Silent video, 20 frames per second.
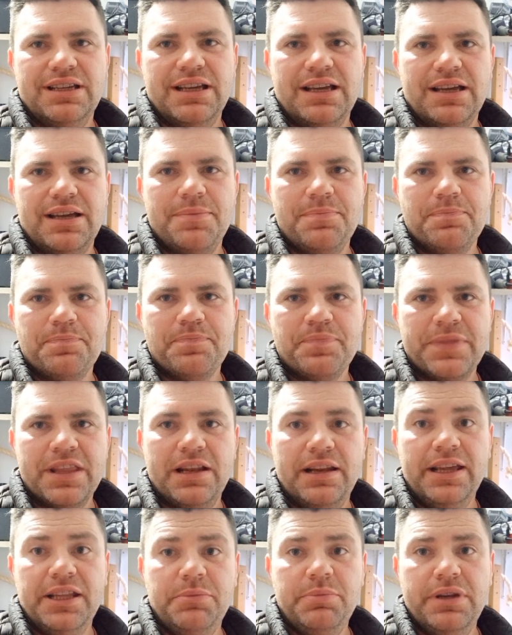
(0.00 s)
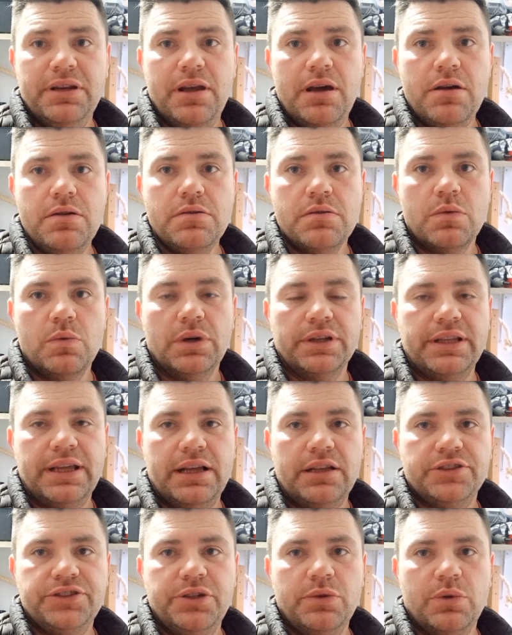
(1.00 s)
Let me know what
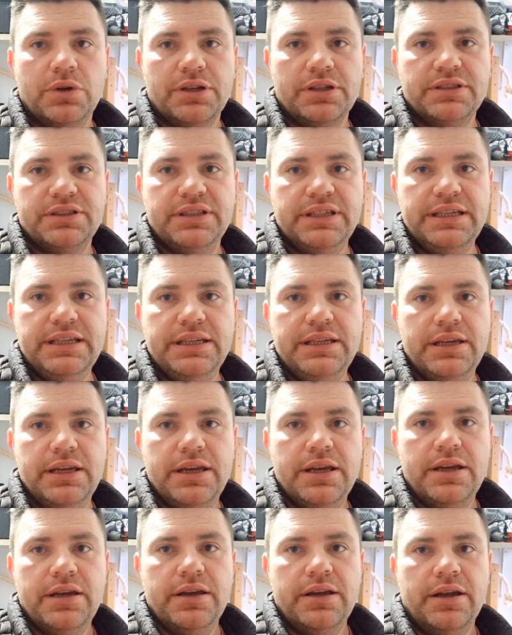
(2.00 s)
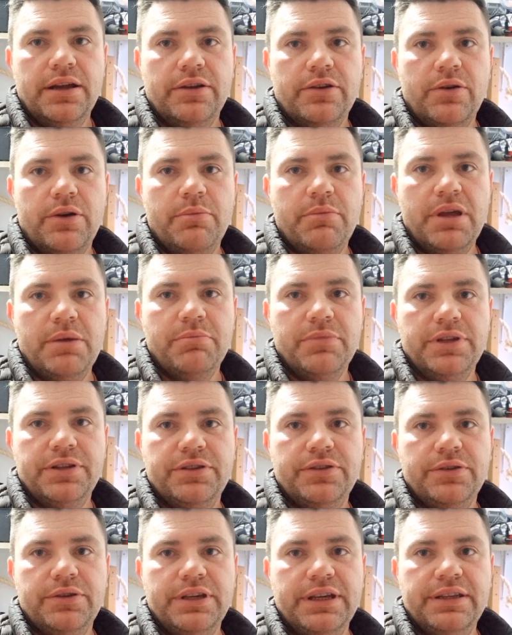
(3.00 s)
else you want to see, and remember
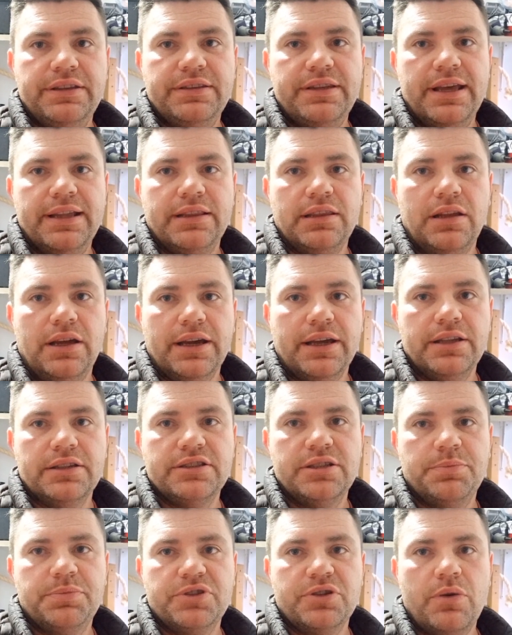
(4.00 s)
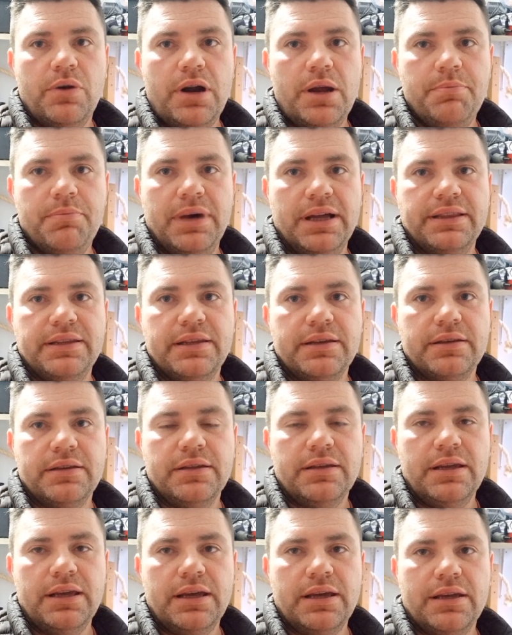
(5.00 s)
to hit that like and subscribe button
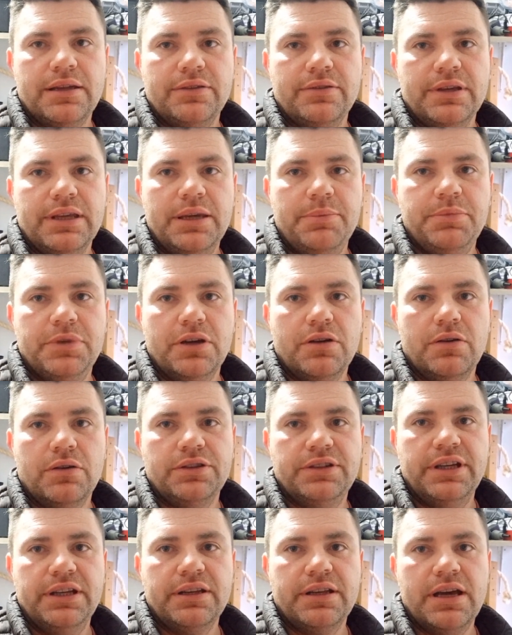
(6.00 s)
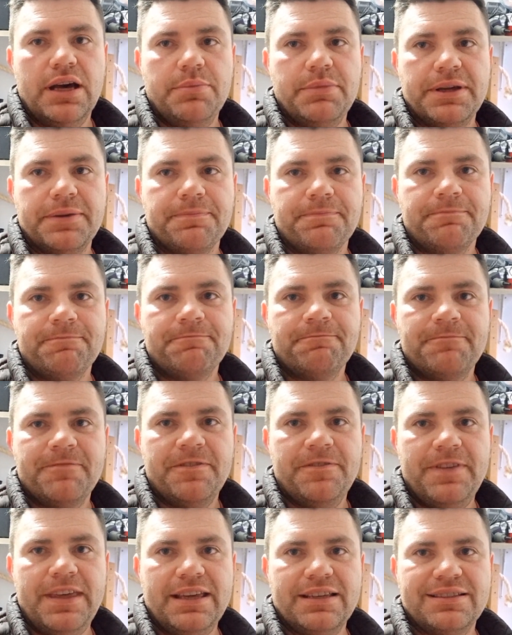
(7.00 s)
to keep the content coming.
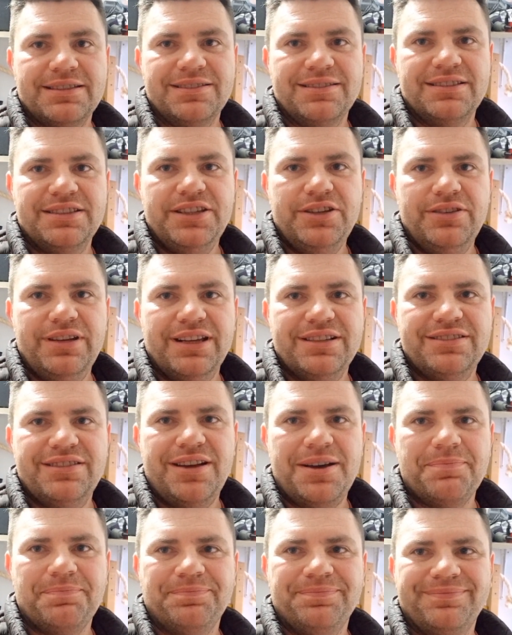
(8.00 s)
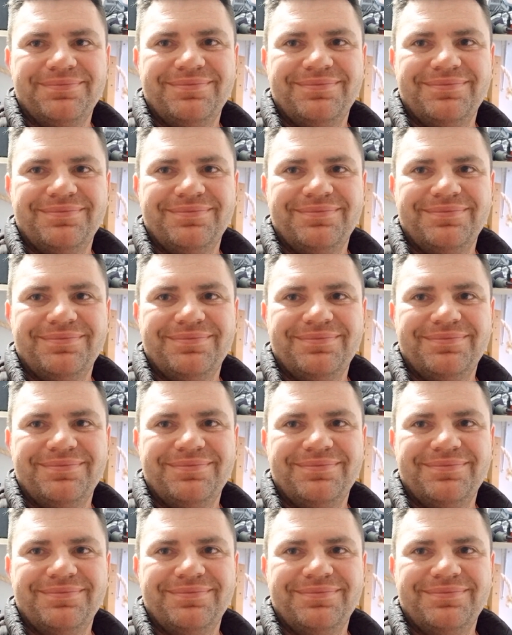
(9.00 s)
Thanks. See you next time.